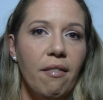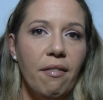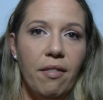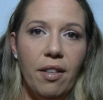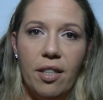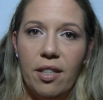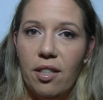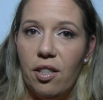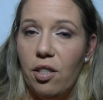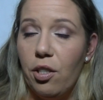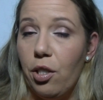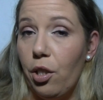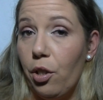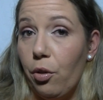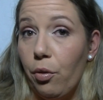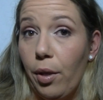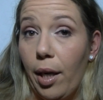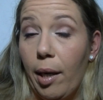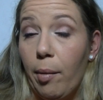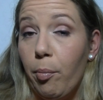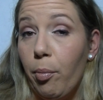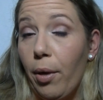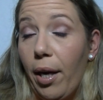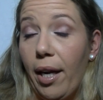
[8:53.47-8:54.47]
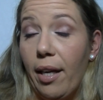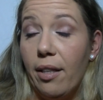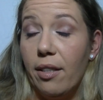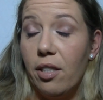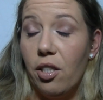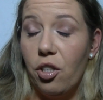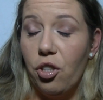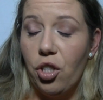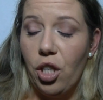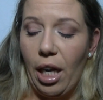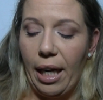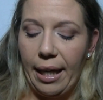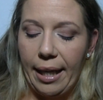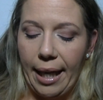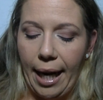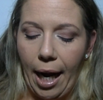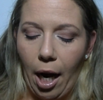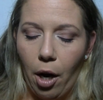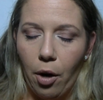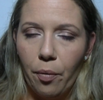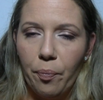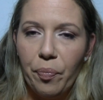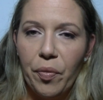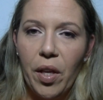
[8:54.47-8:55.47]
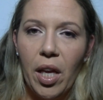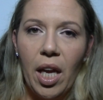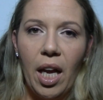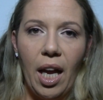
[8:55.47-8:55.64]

this is a great brand to check out.